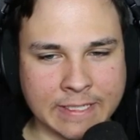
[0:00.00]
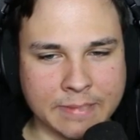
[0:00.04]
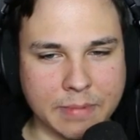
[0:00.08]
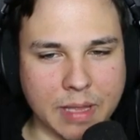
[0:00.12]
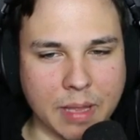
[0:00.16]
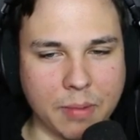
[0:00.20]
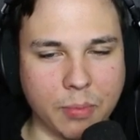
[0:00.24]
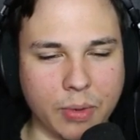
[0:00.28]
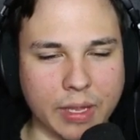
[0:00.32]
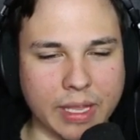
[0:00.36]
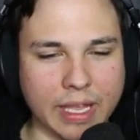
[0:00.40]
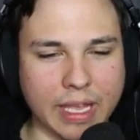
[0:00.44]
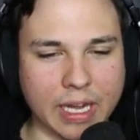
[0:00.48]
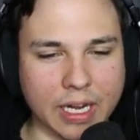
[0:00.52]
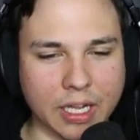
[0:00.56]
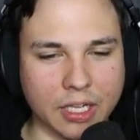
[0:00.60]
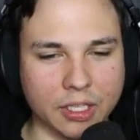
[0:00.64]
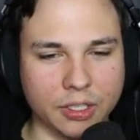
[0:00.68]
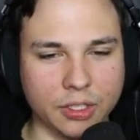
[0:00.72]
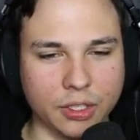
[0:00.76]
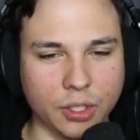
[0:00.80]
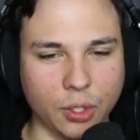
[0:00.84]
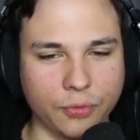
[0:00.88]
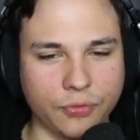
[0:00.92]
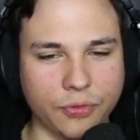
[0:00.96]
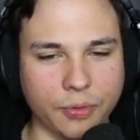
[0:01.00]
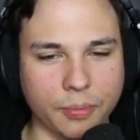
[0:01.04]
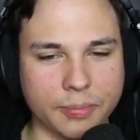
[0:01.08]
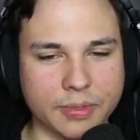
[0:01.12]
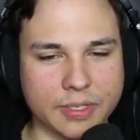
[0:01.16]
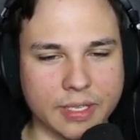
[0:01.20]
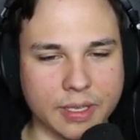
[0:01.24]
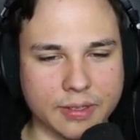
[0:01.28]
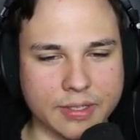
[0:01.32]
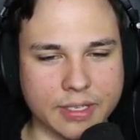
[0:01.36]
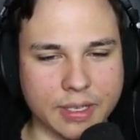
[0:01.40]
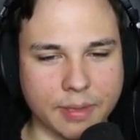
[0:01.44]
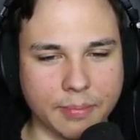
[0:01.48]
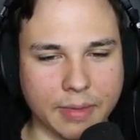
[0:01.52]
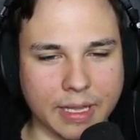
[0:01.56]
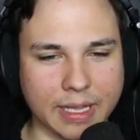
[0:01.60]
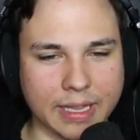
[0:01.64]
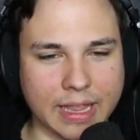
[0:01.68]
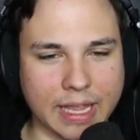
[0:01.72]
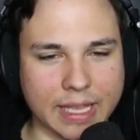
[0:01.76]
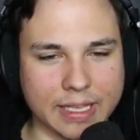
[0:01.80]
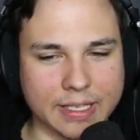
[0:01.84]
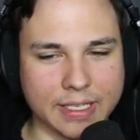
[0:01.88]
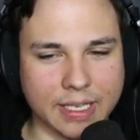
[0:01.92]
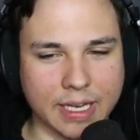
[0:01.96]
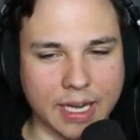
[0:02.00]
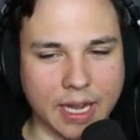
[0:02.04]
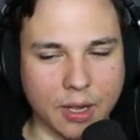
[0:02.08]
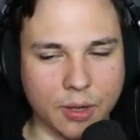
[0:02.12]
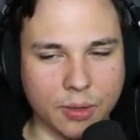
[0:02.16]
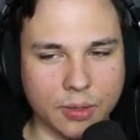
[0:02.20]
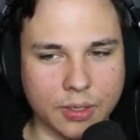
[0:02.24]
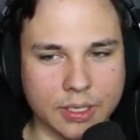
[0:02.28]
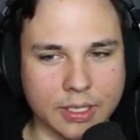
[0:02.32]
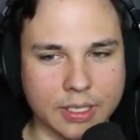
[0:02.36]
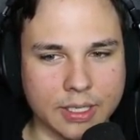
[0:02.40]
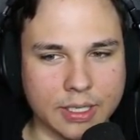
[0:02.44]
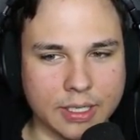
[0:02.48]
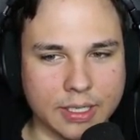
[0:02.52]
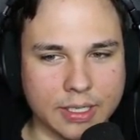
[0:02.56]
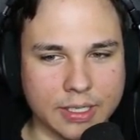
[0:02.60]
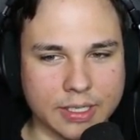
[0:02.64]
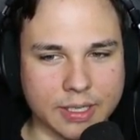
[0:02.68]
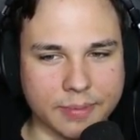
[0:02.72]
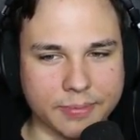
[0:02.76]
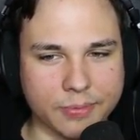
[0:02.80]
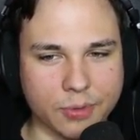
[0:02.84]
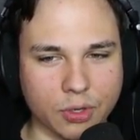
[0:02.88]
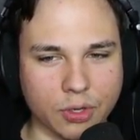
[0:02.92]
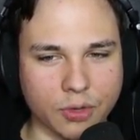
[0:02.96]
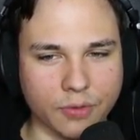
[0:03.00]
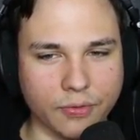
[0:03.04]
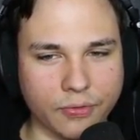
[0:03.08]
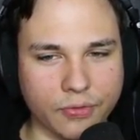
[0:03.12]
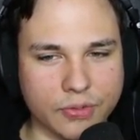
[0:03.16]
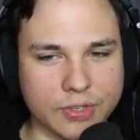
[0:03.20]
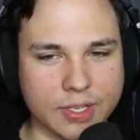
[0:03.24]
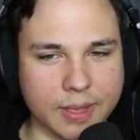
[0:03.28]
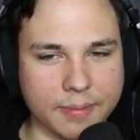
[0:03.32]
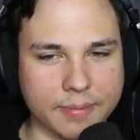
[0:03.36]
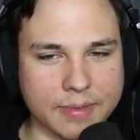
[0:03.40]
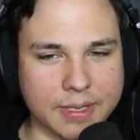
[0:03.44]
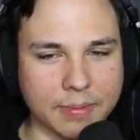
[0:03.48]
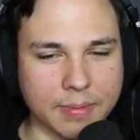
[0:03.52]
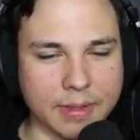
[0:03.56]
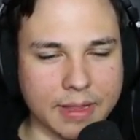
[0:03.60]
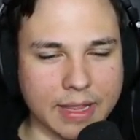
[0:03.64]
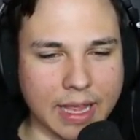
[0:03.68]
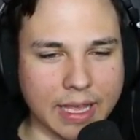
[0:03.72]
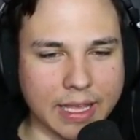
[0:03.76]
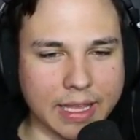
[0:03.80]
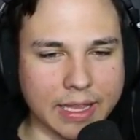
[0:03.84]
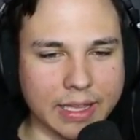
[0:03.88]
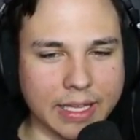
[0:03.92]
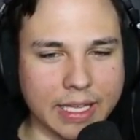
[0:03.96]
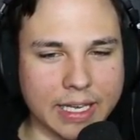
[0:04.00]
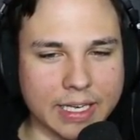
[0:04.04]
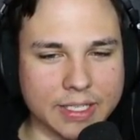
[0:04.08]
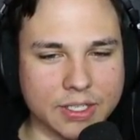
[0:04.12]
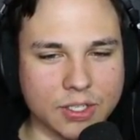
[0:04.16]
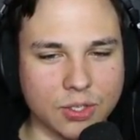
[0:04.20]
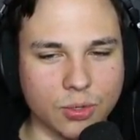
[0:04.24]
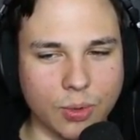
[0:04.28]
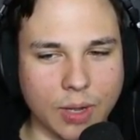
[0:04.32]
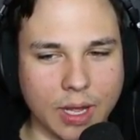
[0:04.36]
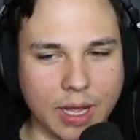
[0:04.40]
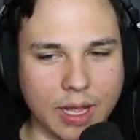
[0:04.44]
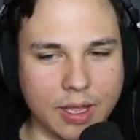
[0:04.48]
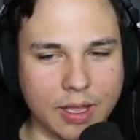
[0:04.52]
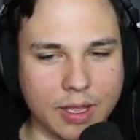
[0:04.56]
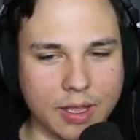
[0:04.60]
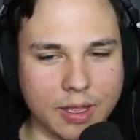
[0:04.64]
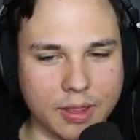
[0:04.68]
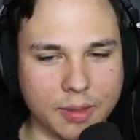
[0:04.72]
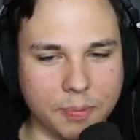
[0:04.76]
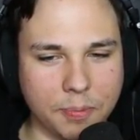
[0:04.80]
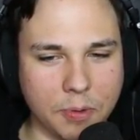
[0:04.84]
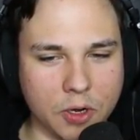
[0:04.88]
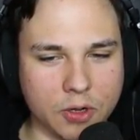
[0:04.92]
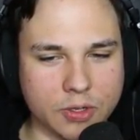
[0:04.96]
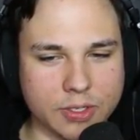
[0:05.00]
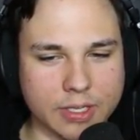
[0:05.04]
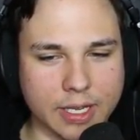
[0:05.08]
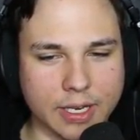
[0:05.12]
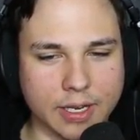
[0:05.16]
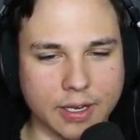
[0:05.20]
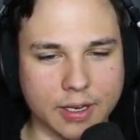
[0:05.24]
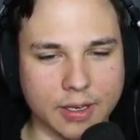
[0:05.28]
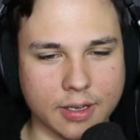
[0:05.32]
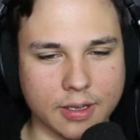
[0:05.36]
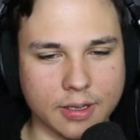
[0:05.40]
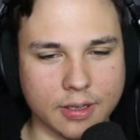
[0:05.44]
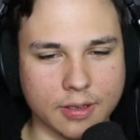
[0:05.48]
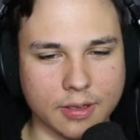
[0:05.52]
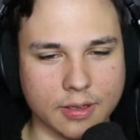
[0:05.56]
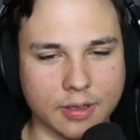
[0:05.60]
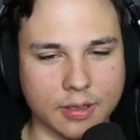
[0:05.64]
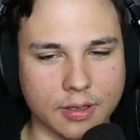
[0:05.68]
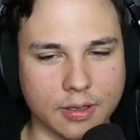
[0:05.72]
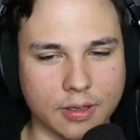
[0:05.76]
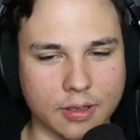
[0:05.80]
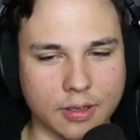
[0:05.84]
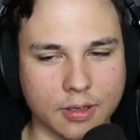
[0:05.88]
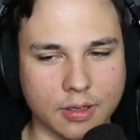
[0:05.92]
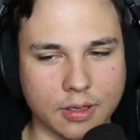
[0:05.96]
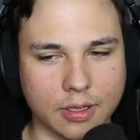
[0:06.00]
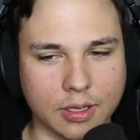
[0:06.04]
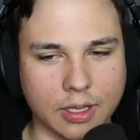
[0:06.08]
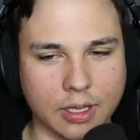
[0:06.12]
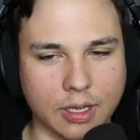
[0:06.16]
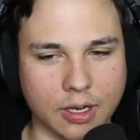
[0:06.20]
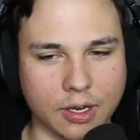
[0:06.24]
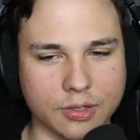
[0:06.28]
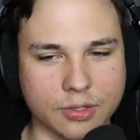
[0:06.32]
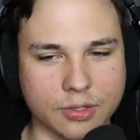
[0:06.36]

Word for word: Maybe we can get a clue from something like this, you know? some sort of some something that can lead us to uh, the person. Hmm. And